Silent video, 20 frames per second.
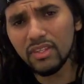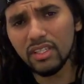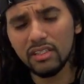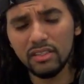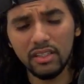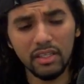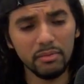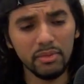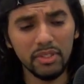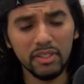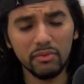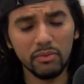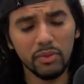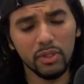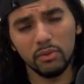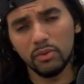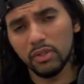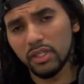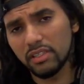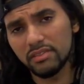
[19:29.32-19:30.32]

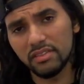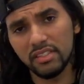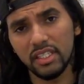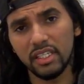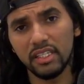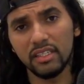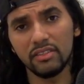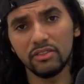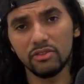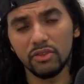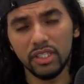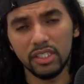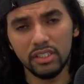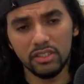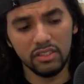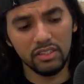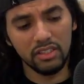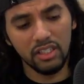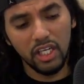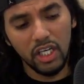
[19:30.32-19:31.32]
Whatever it is, right?
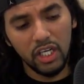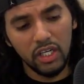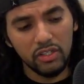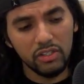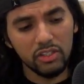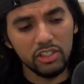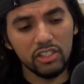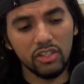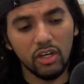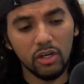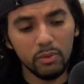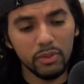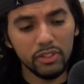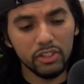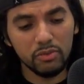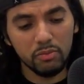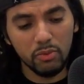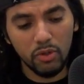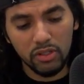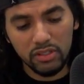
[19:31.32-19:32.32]
Just start with
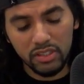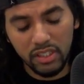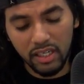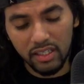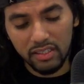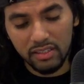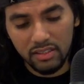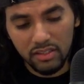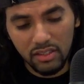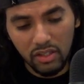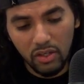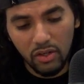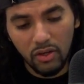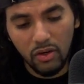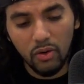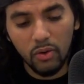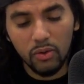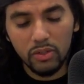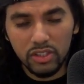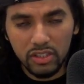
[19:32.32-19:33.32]
small tasks,
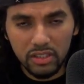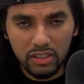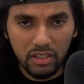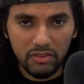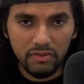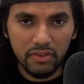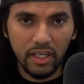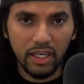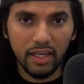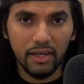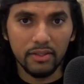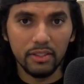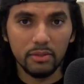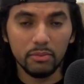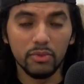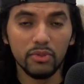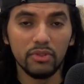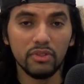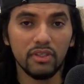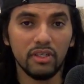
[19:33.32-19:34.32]
hold yourself
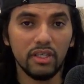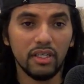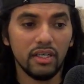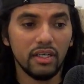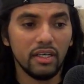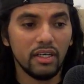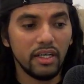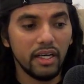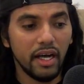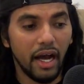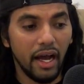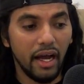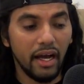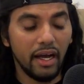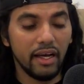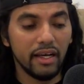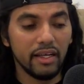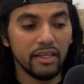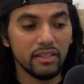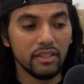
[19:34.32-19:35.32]
accountable,
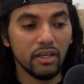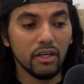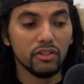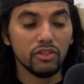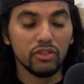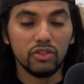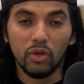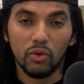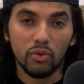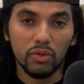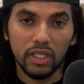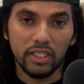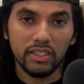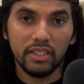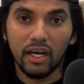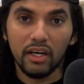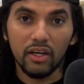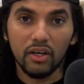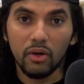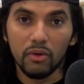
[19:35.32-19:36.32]
and don't let
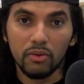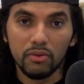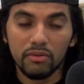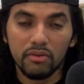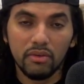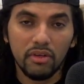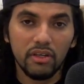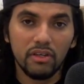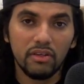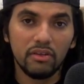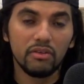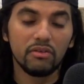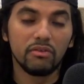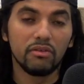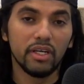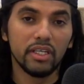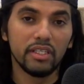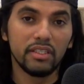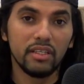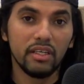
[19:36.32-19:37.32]
that go,
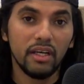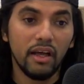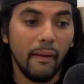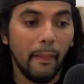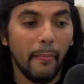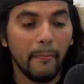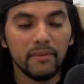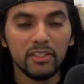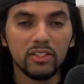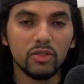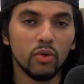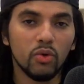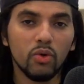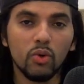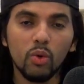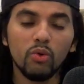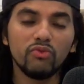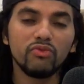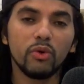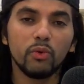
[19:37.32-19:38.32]
right? Don't
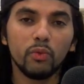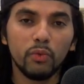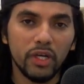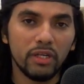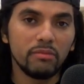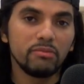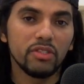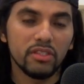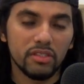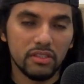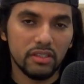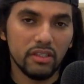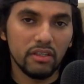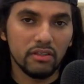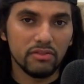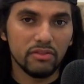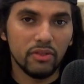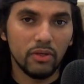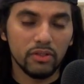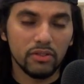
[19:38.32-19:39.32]
overwhelm
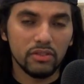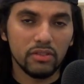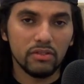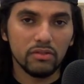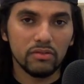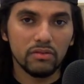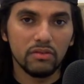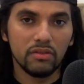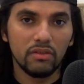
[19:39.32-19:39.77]
yourself also,